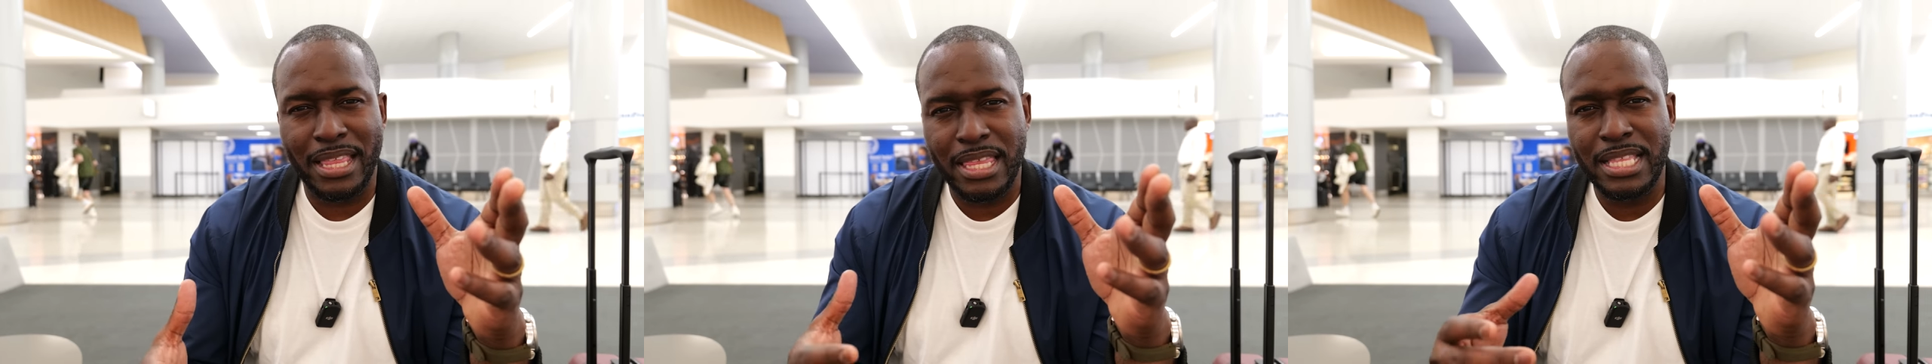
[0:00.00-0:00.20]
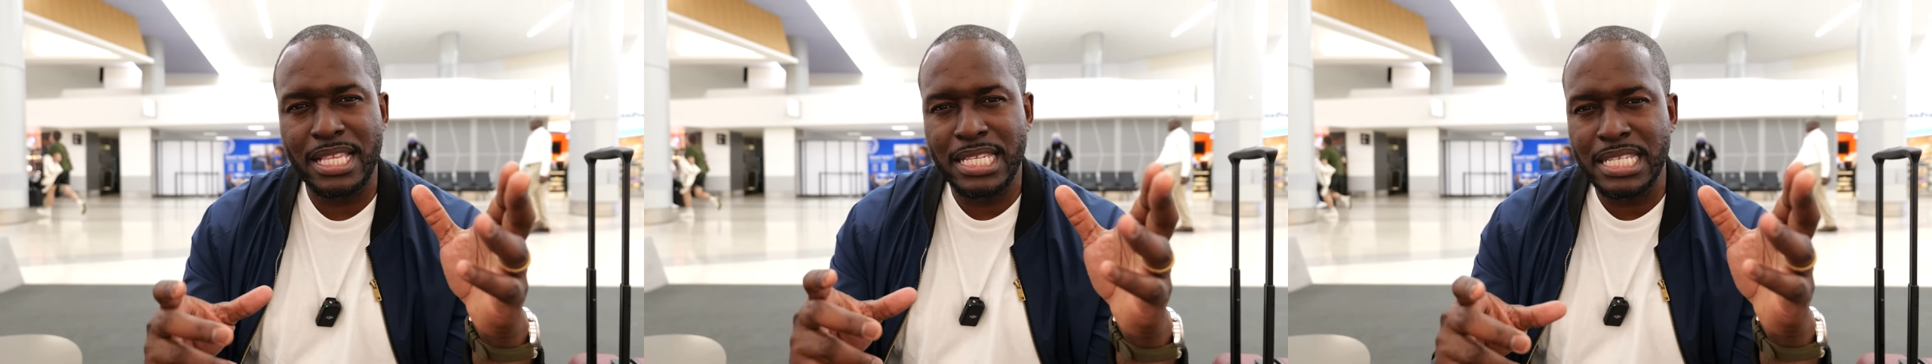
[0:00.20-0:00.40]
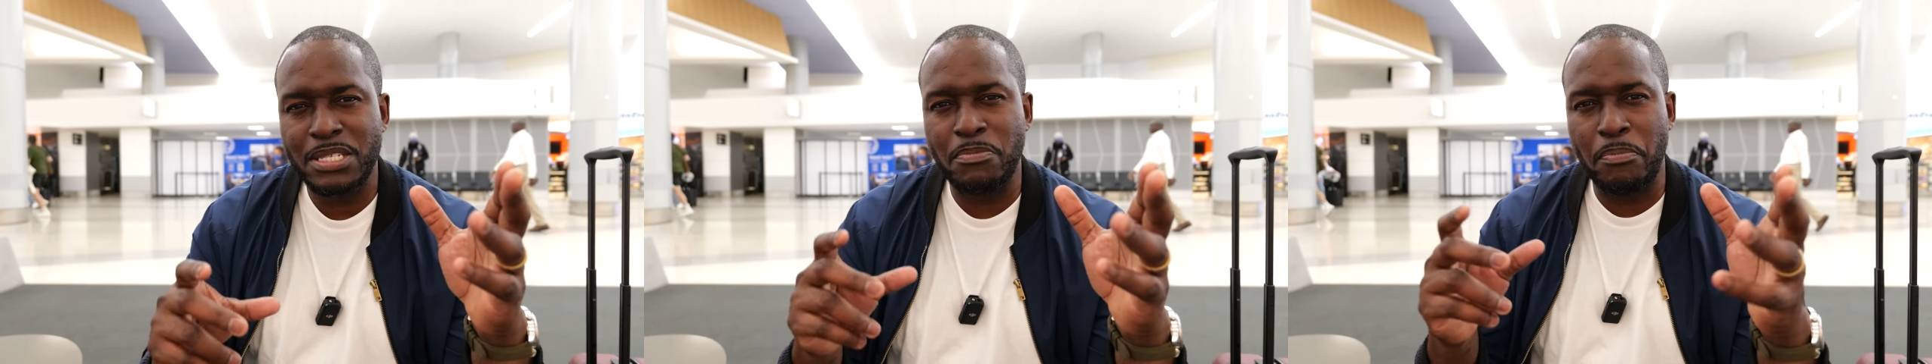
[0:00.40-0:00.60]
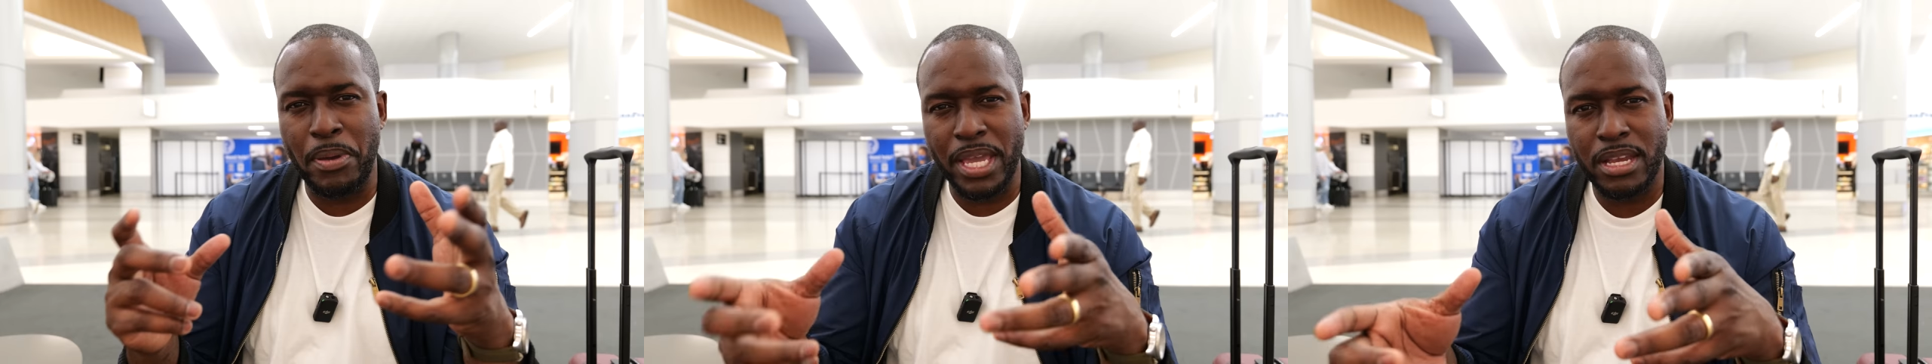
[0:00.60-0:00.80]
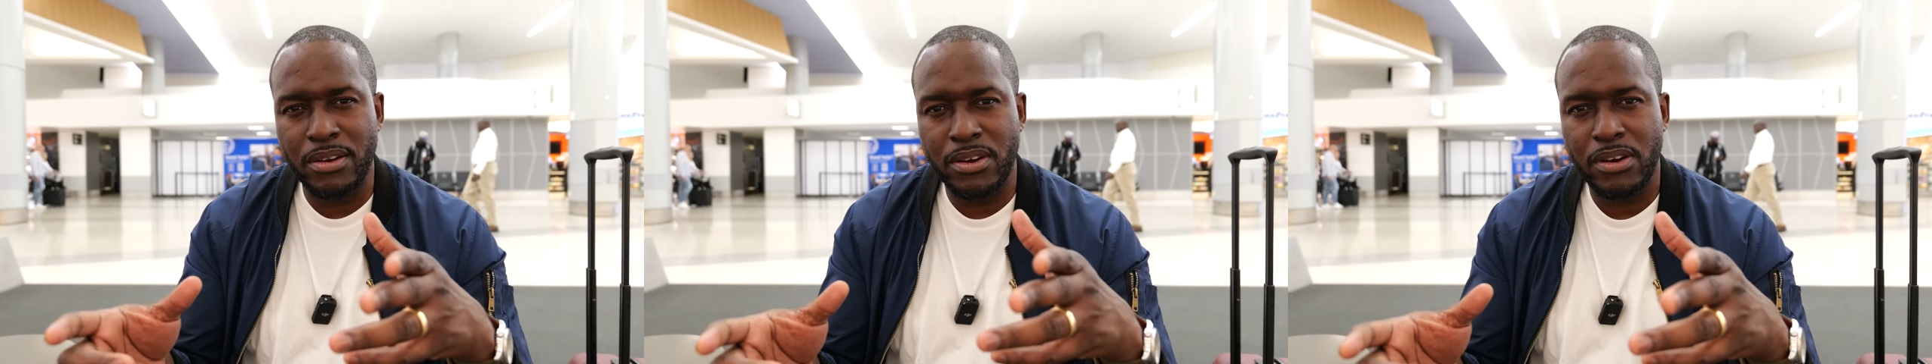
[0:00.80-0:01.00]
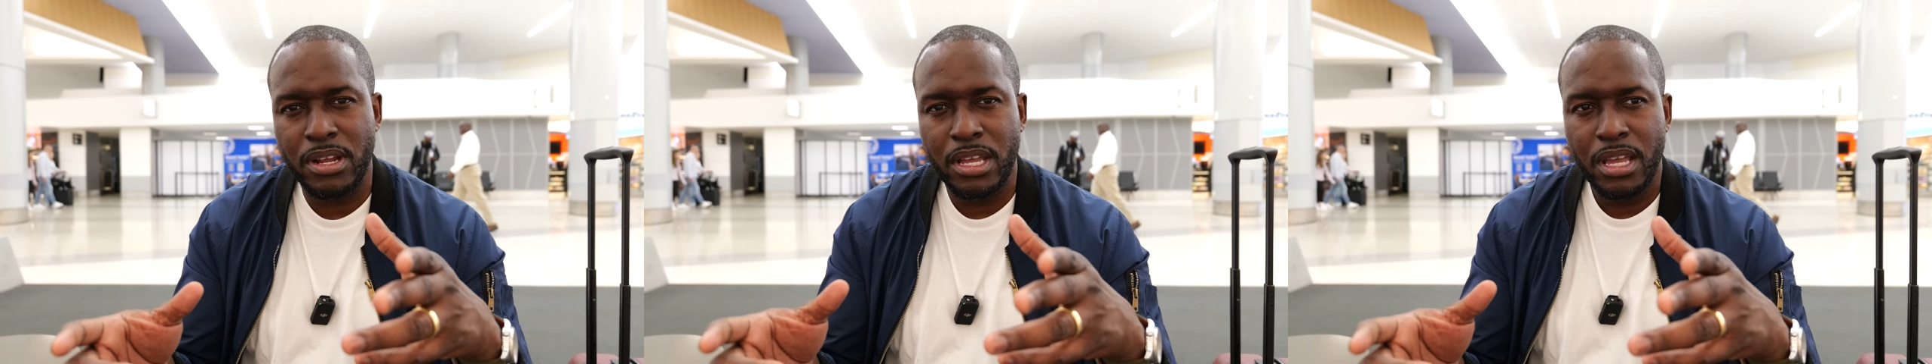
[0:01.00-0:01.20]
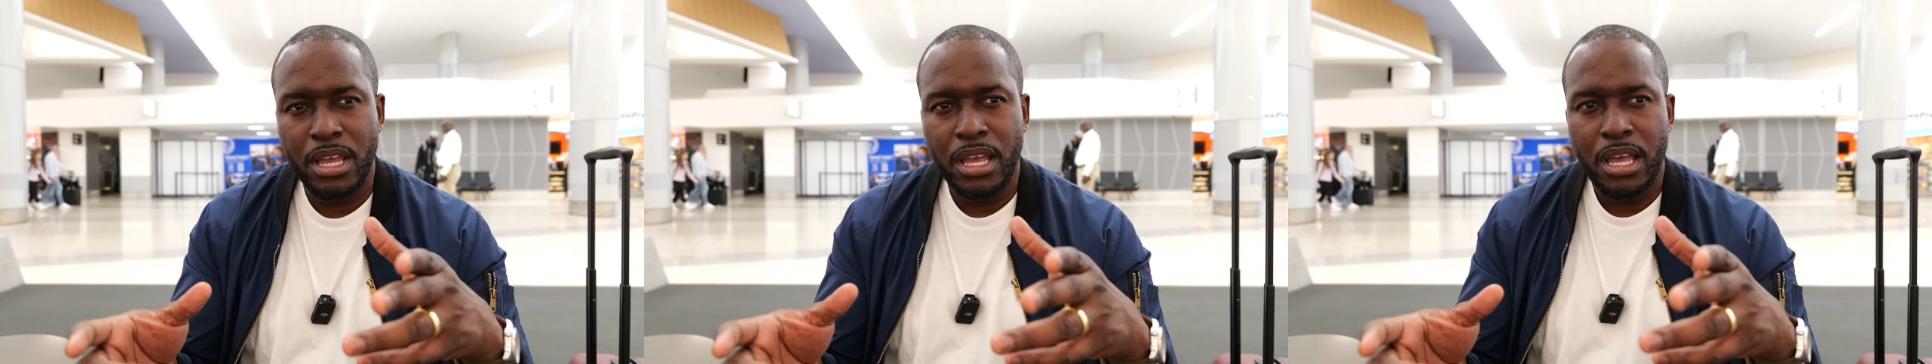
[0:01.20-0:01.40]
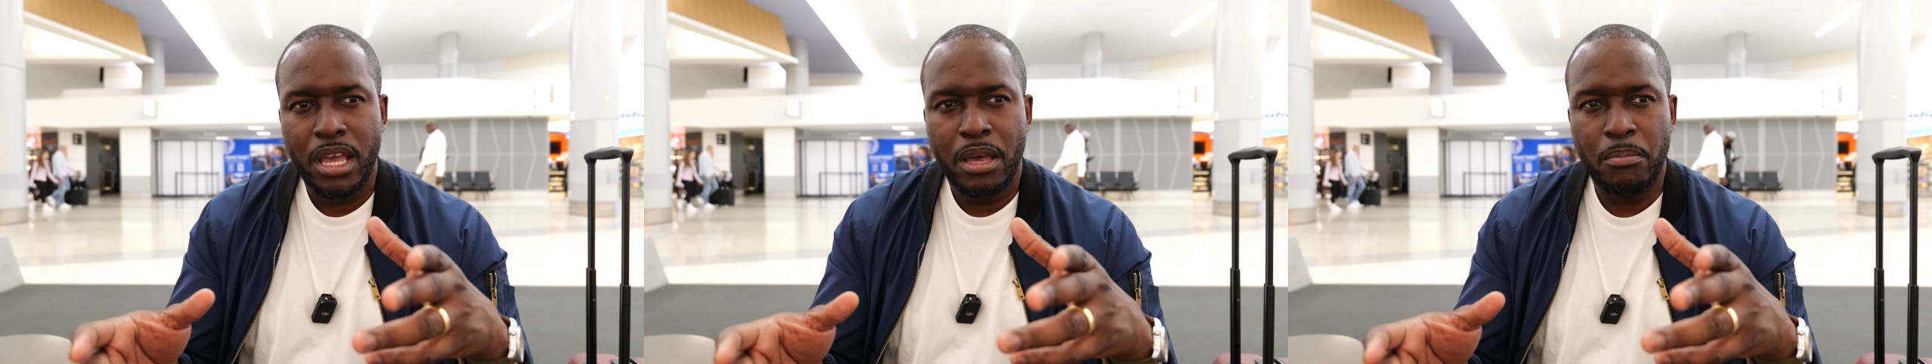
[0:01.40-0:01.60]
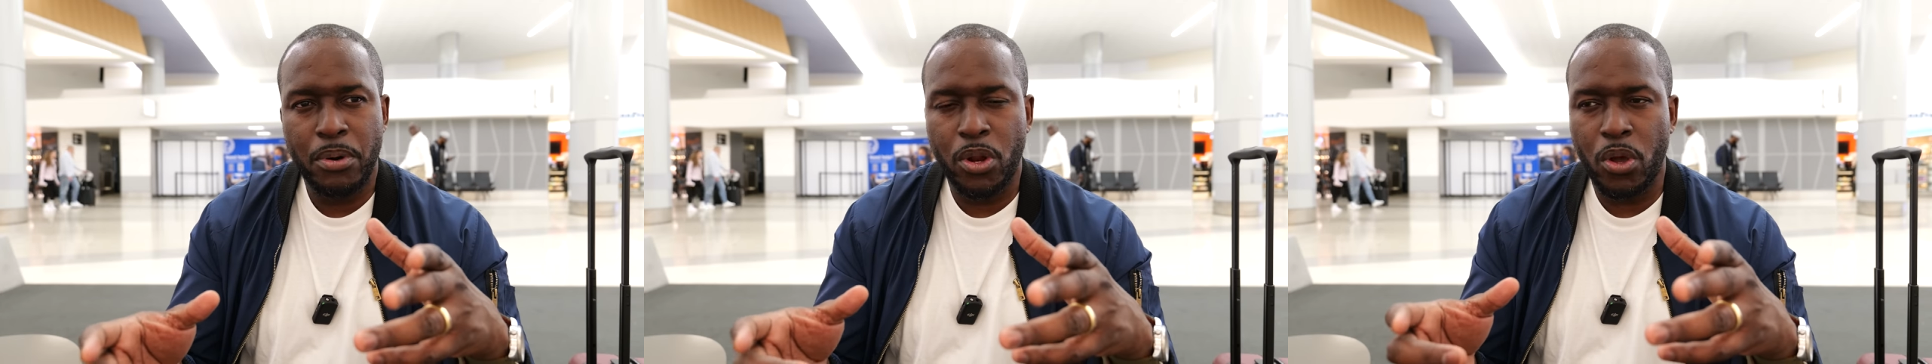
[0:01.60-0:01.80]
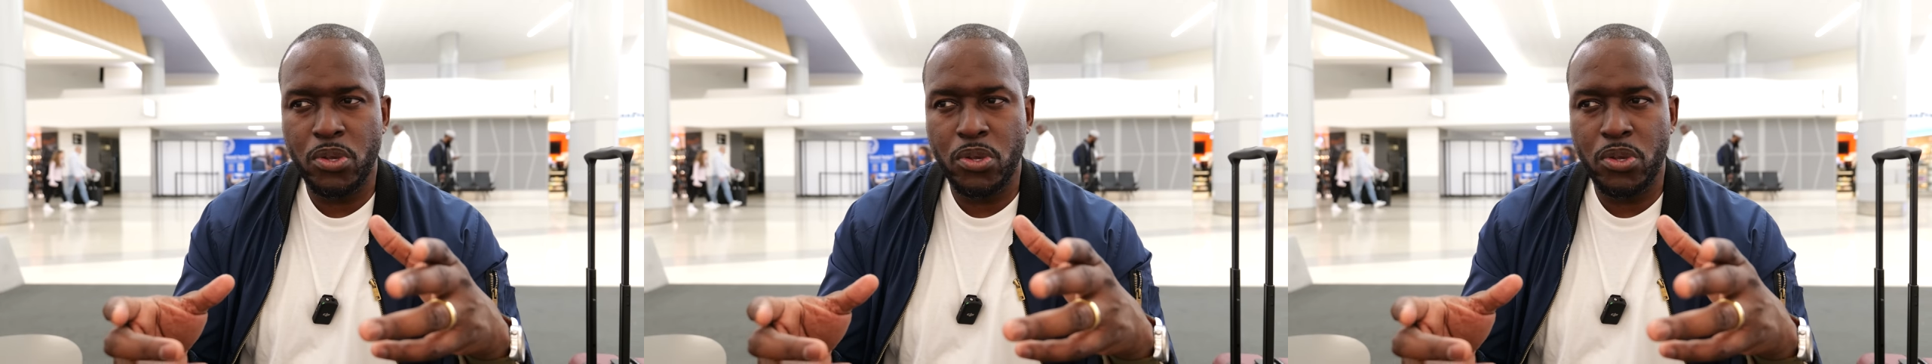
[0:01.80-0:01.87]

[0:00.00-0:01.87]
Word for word: I think this is bigger, but